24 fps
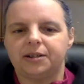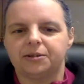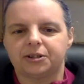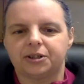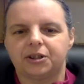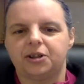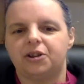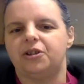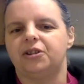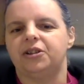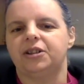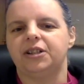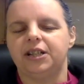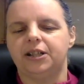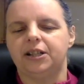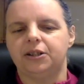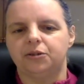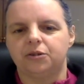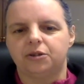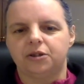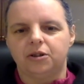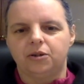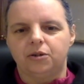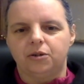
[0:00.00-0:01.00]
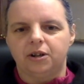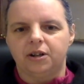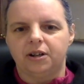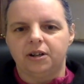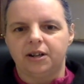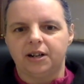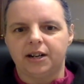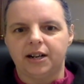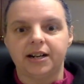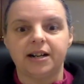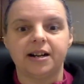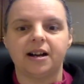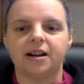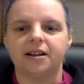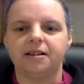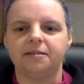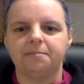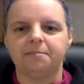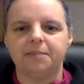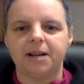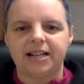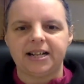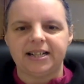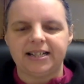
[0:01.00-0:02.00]
I was calling it, or an
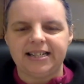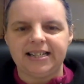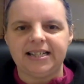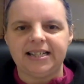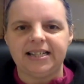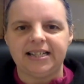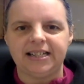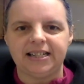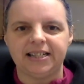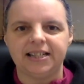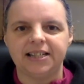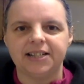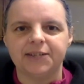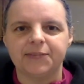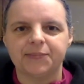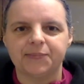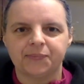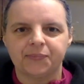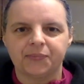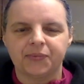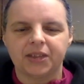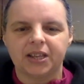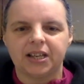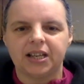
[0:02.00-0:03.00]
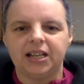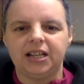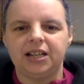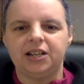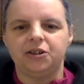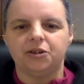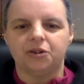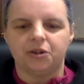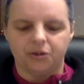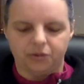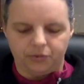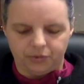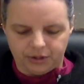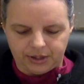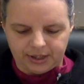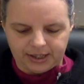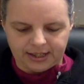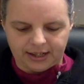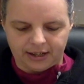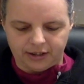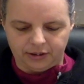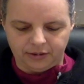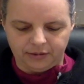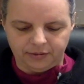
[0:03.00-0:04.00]
unmet need in your own
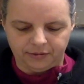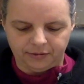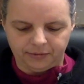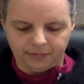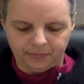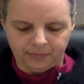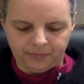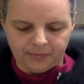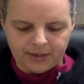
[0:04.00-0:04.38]
self.